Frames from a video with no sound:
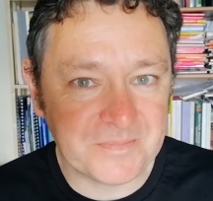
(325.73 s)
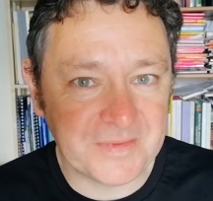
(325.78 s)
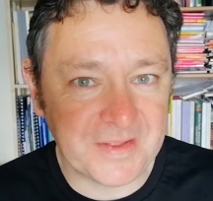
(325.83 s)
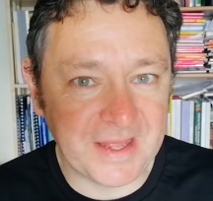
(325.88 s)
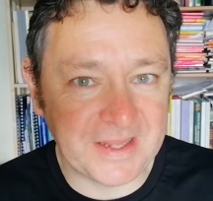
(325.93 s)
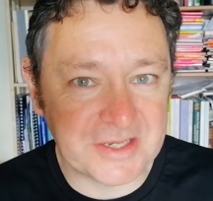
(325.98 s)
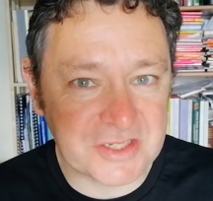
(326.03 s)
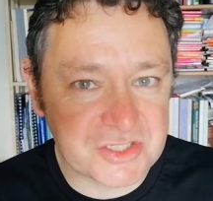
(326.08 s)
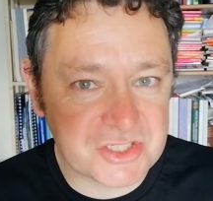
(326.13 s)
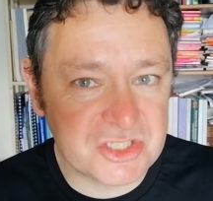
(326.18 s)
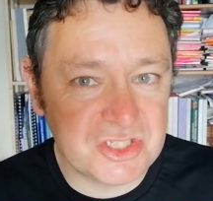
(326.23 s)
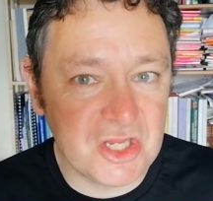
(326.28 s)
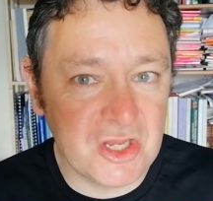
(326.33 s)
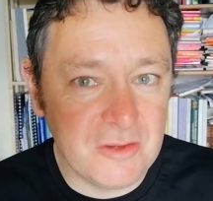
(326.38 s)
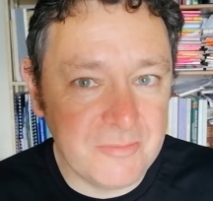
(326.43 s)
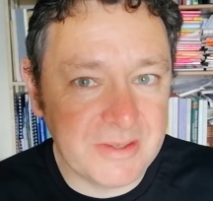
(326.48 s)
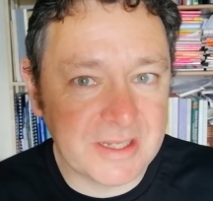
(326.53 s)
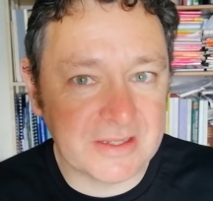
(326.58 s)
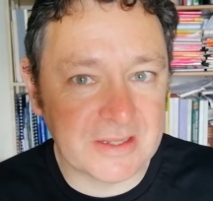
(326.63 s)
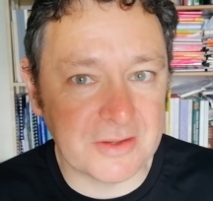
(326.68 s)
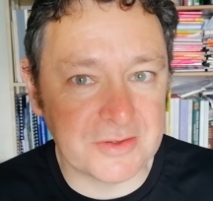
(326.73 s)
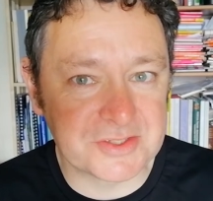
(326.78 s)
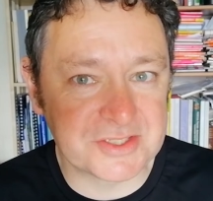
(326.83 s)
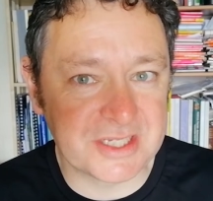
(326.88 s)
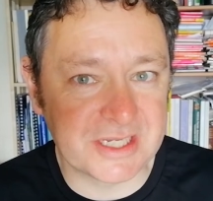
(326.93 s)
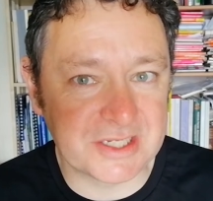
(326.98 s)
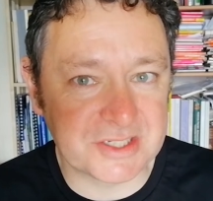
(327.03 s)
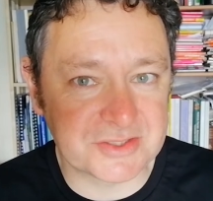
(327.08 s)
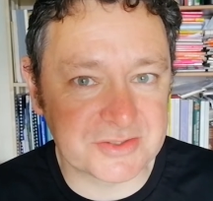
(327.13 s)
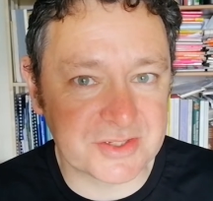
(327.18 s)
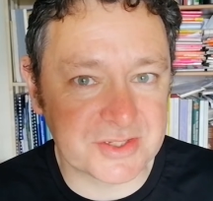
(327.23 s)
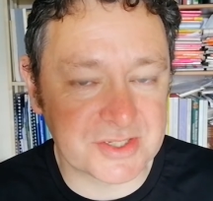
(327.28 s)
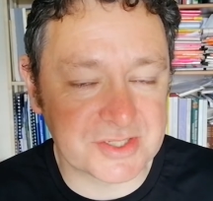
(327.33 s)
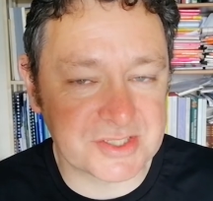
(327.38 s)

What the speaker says: And assuming those things are the